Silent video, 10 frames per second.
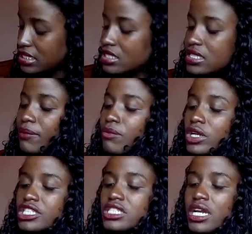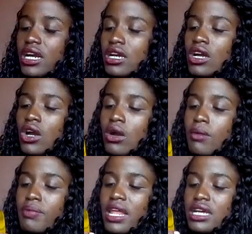one is the Moisture
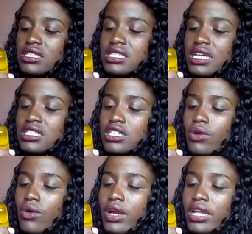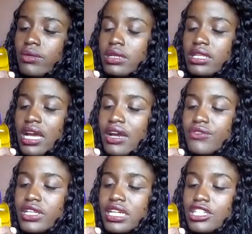Plus Satin Oil with
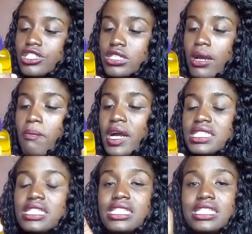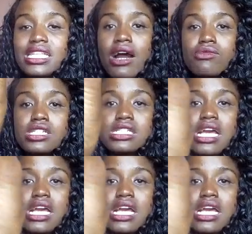African Shea Butter. This is how